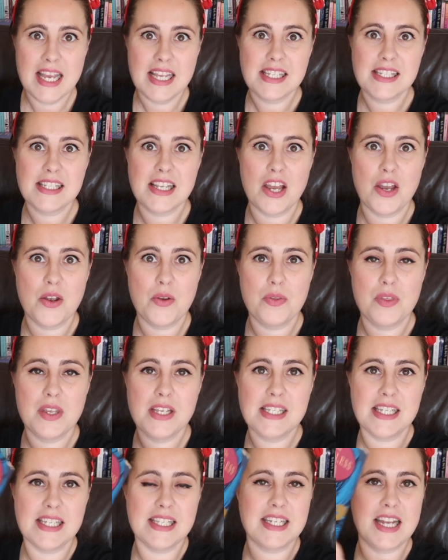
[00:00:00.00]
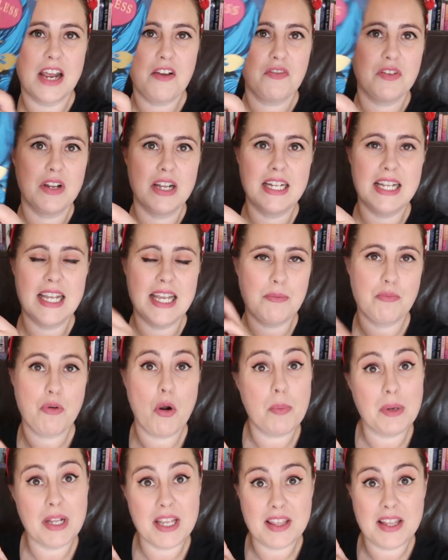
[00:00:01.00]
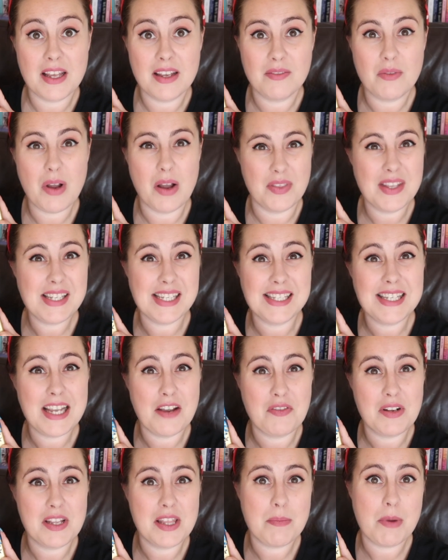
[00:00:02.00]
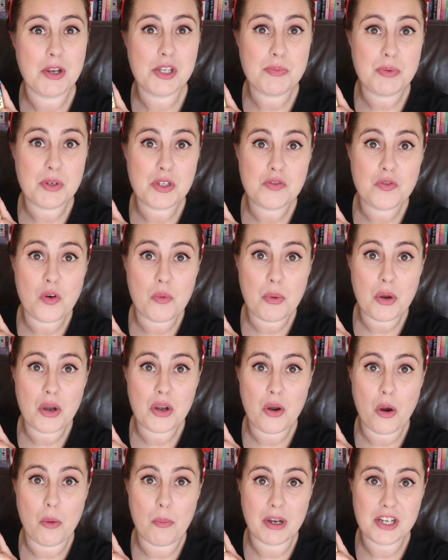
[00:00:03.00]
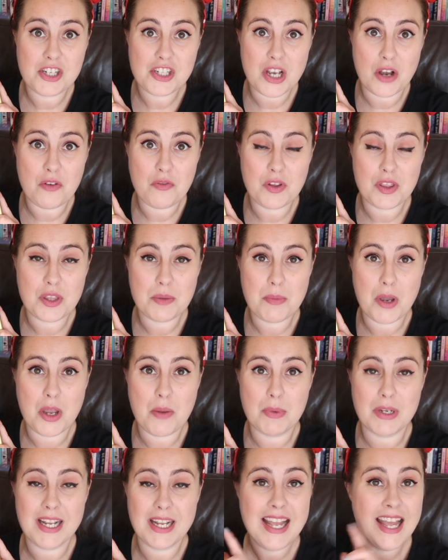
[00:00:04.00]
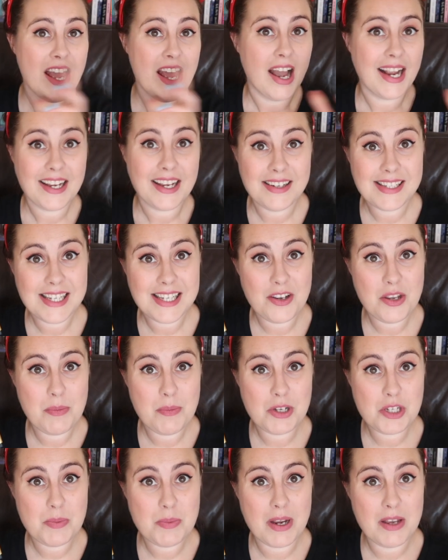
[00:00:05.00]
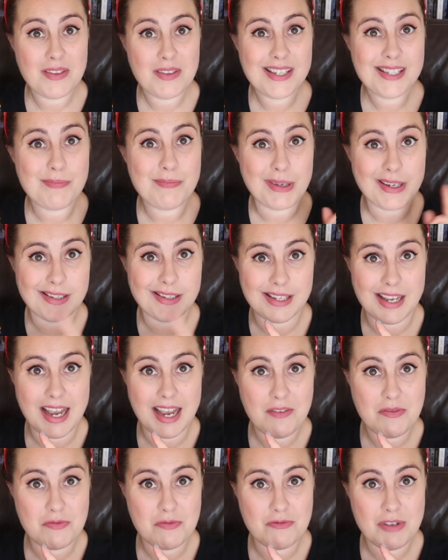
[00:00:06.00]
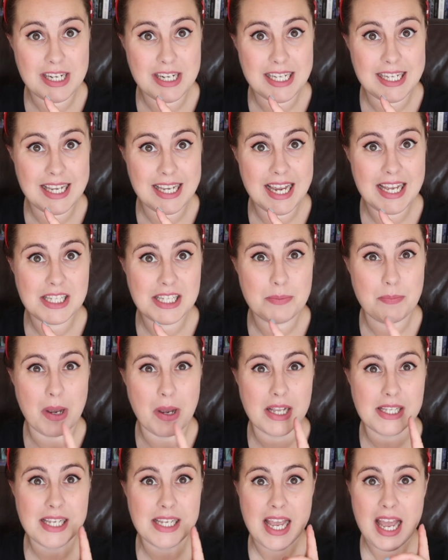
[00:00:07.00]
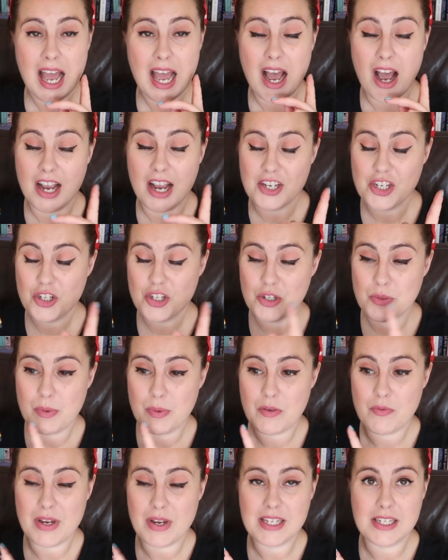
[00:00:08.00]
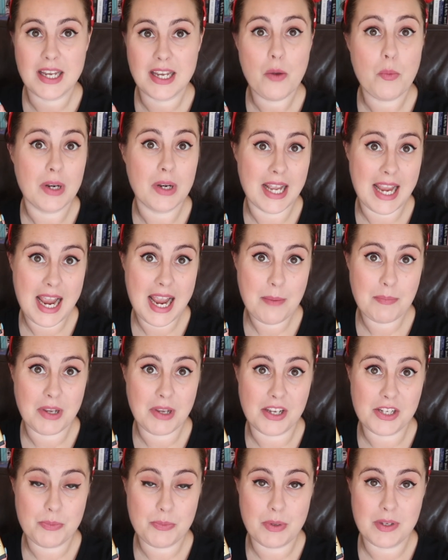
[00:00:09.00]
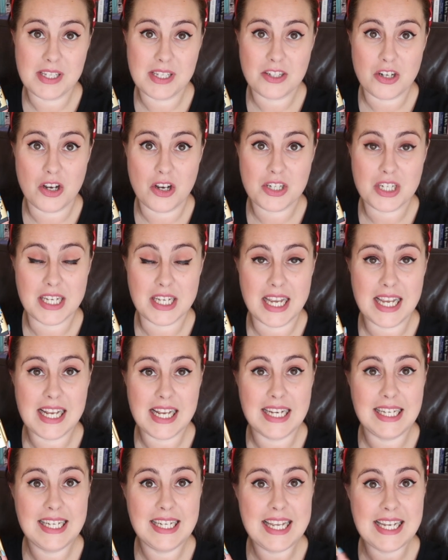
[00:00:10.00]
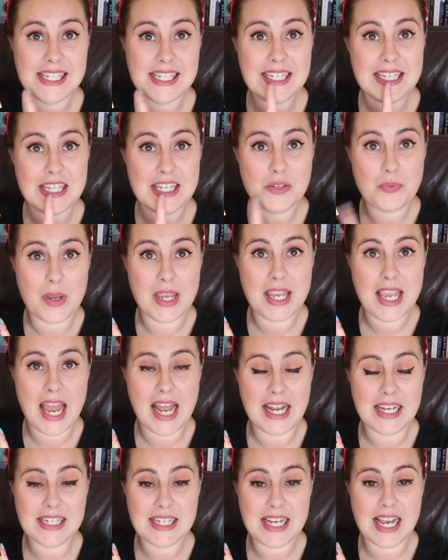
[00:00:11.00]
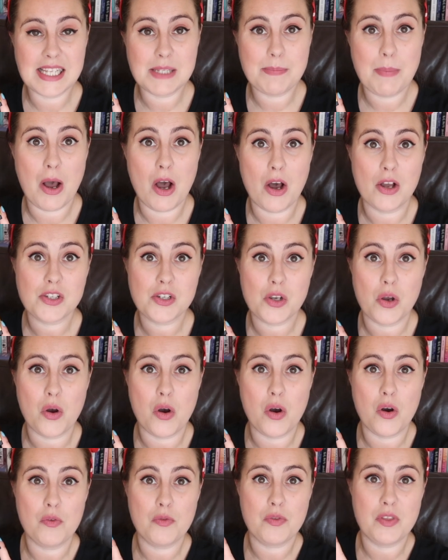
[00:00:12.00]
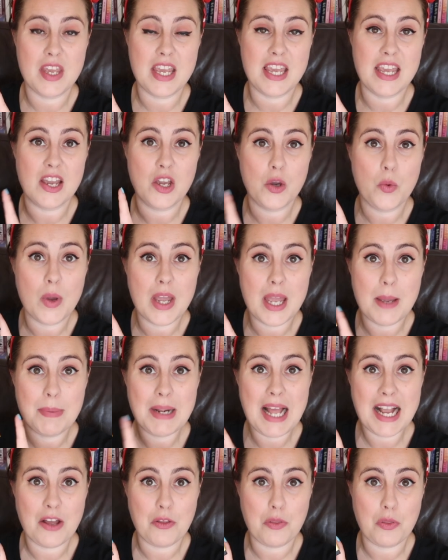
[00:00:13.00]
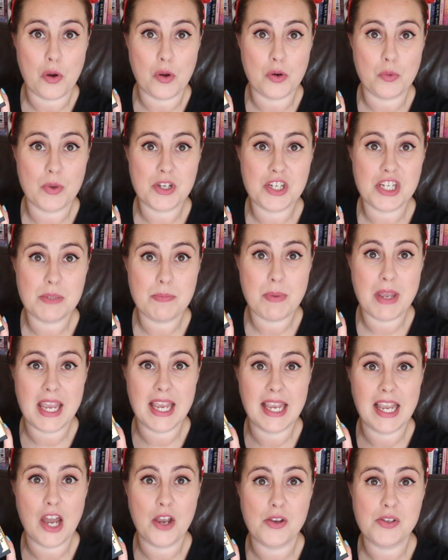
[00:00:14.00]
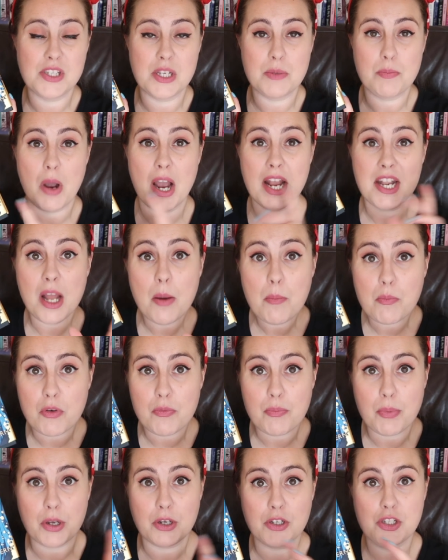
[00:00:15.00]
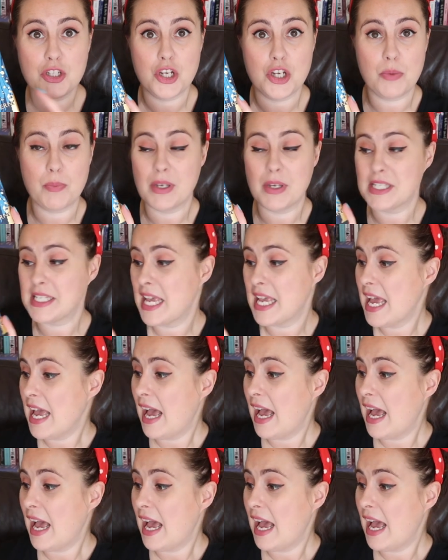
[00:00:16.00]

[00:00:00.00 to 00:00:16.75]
So this is definitely this is definitely the most beautiful book on my shelf at the moment. I can't tell you much about this because I haven't read it yet, but I should be reading it. Well, I am going to be starting it at least this weekend as part of the Queer Blackathon, which is being hosted by a number of BookTubers.